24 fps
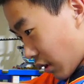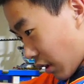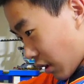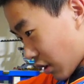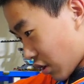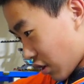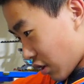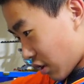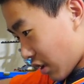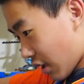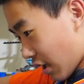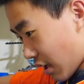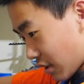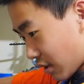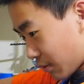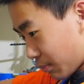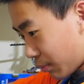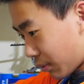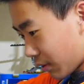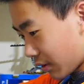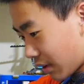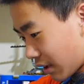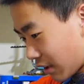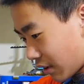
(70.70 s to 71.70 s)
actually
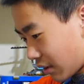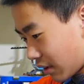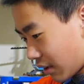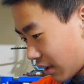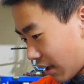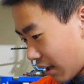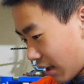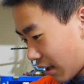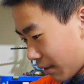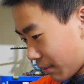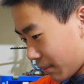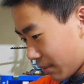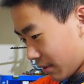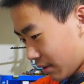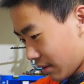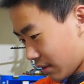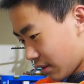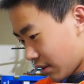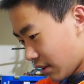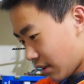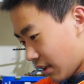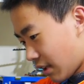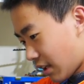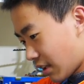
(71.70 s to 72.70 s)
put that to the habit
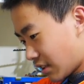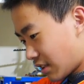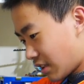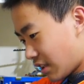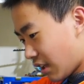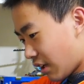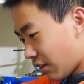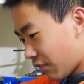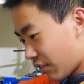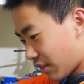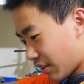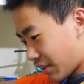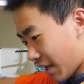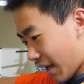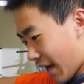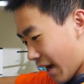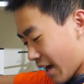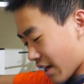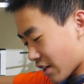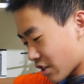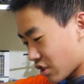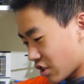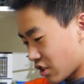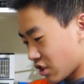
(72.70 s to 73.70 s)
and see if it's
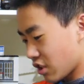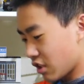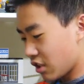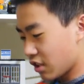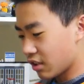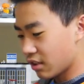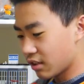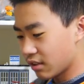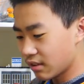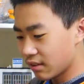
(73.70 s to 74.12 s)
actually,